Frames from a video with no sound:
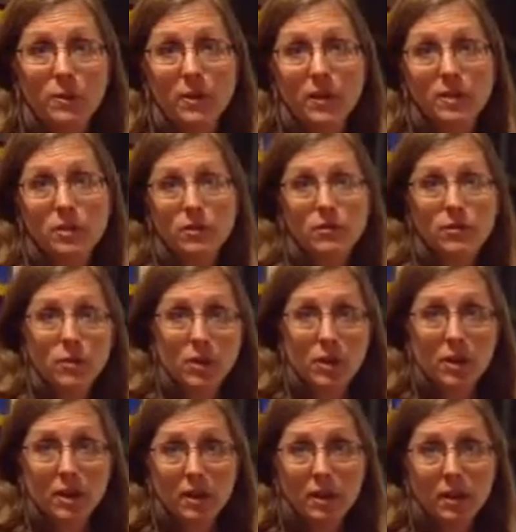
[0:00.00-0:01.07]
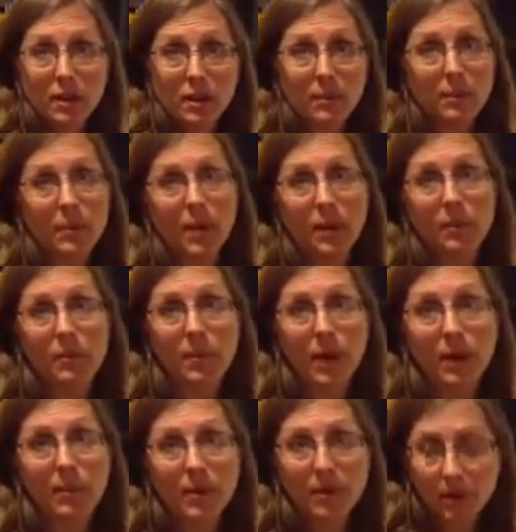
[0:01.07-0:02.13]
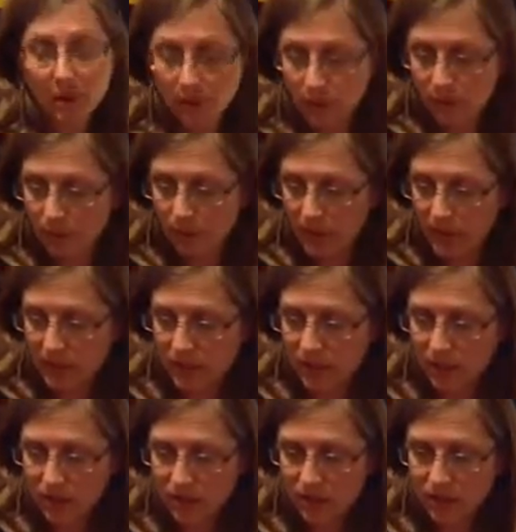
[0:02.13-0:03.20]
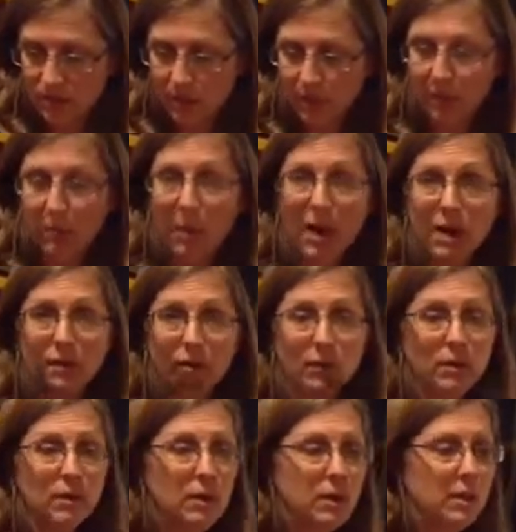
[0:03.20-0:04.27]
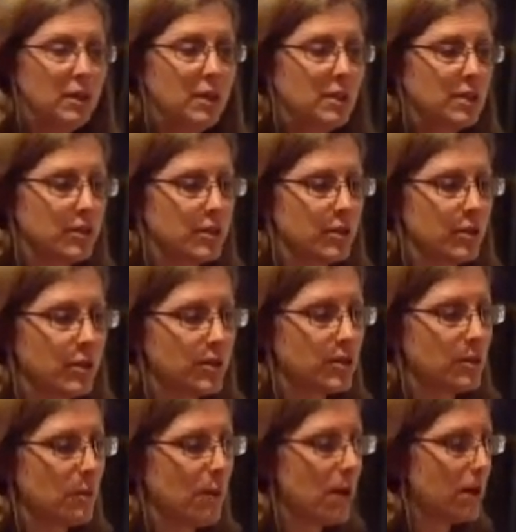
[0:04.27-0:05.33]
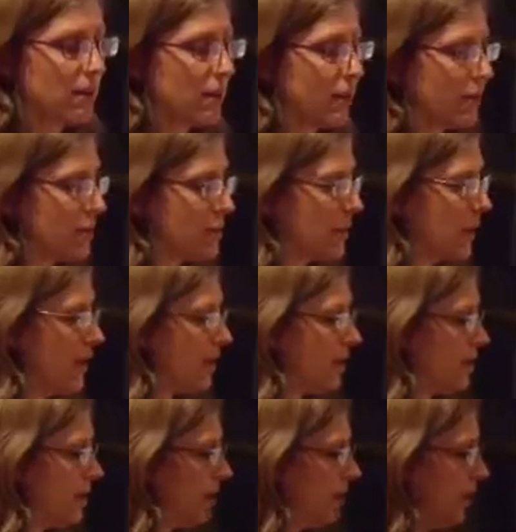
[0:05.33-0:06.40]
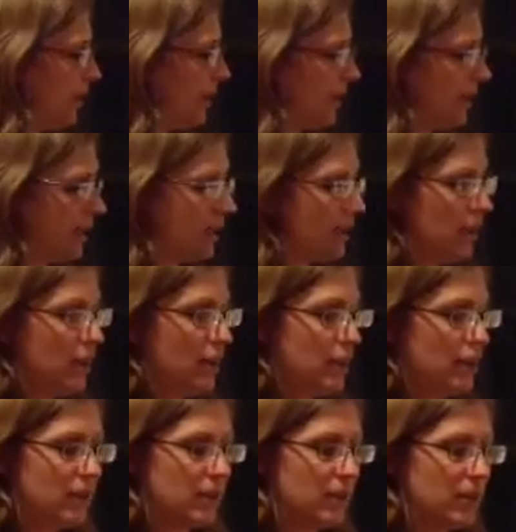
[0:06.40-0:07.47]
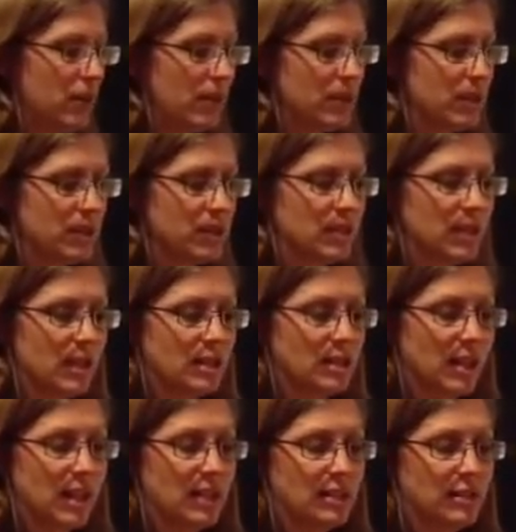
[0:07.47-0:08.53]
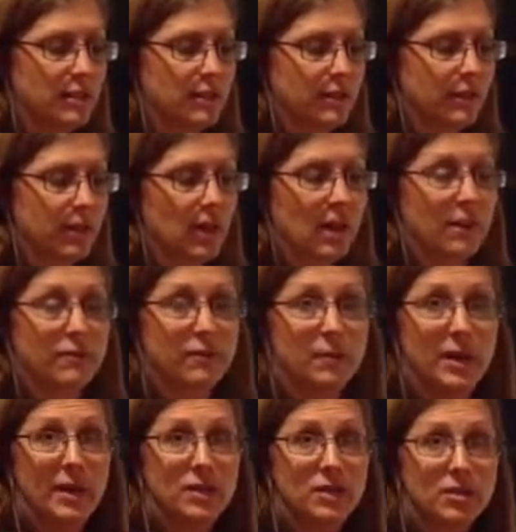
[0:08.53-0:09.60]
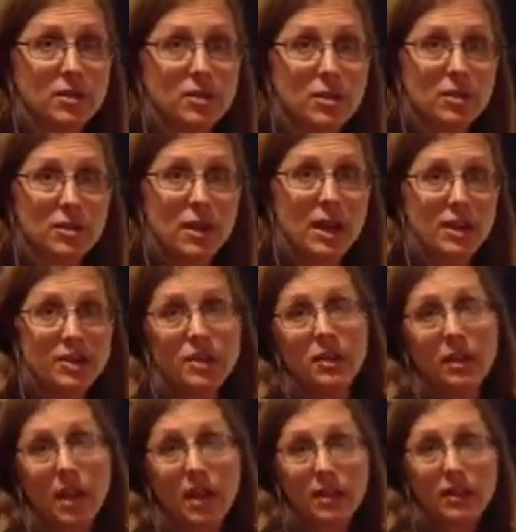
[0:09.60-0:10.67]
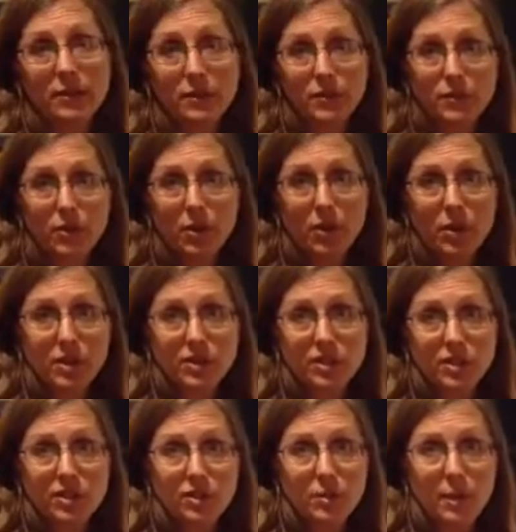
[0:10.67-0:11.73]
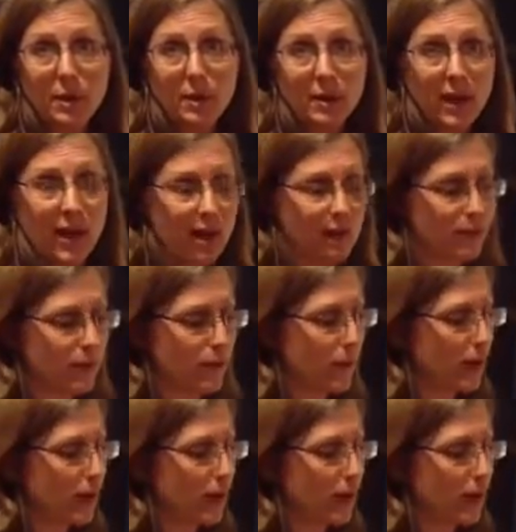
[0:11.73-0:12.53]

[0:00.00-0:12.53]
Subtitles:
that you've drawn a proper 3D sketch is to build a model. So here's a model of this molecule, and now notice this has lots of different conformations, so there are actually a lot of different drawings that you may have for